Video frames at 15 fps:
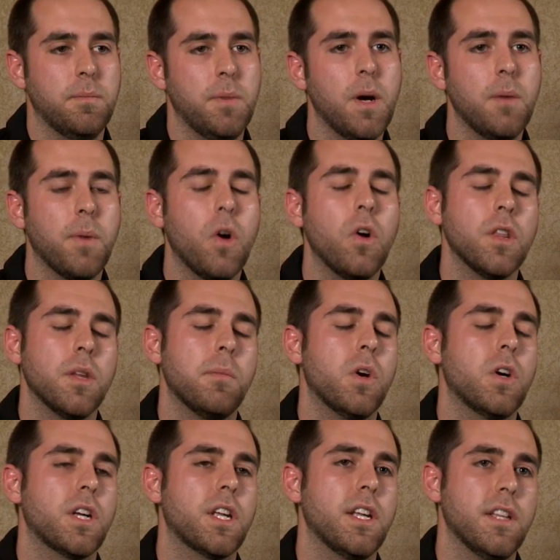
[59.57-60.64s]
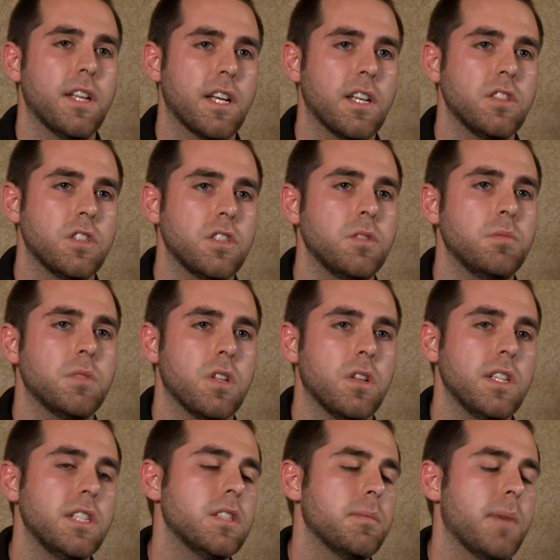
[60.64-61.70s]
pump on the market that consumes the
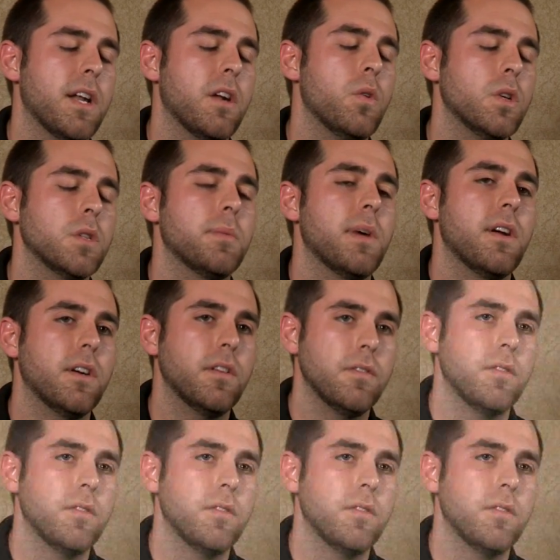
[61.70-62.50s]
least amount of horsepower.